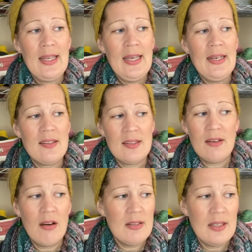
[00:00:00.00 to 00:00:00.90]
And I said,
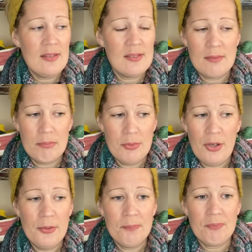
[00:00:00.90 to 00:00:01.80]
oh yes, you
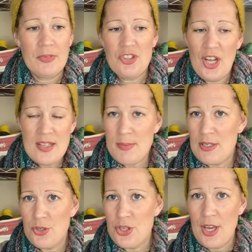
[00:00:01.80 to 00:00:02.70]
know, she asked me,
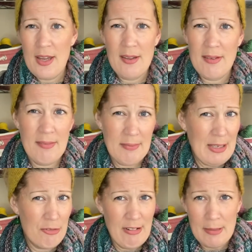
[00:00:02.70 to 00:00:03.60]
do you, can
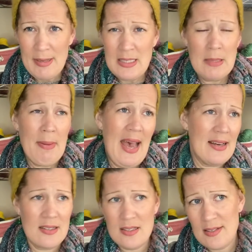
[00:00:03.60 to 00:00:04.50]
you recommend any
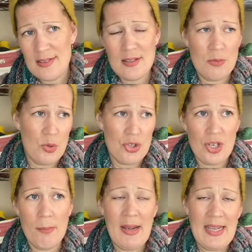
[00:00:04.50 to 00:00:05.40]
patterns and what should
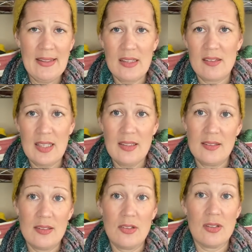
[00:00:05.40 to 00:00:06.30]
I make that's easy
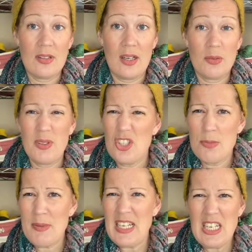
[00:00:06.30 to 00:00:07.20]
to start with? She's
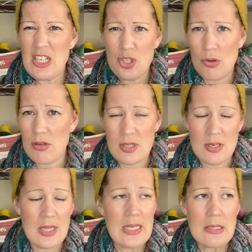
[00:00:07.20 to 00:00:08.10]
been eating socks and
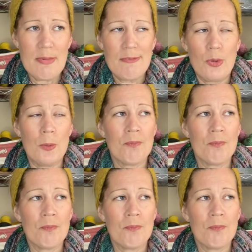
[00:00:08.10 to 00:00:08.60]
things before.